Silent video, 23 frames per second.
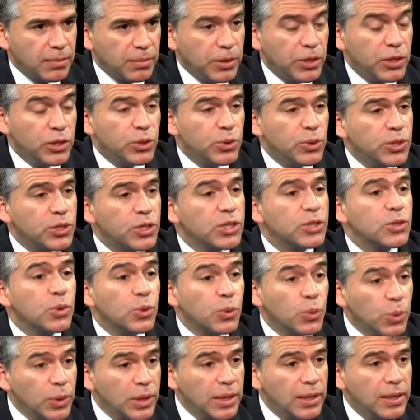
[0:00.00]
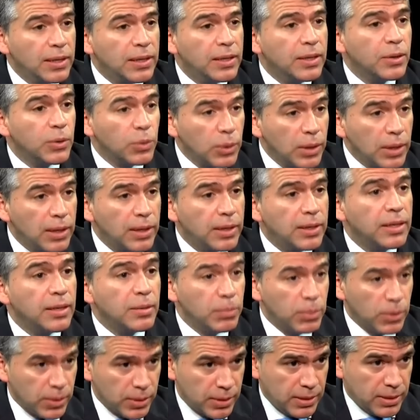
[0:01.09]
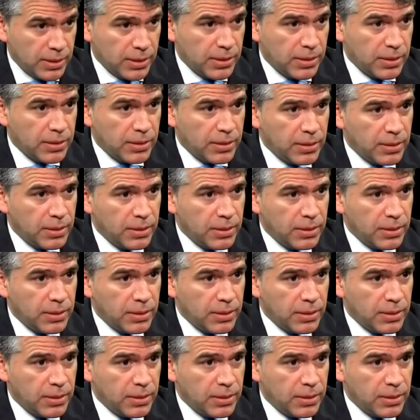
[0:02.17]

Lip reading: being Jewish is really, really important.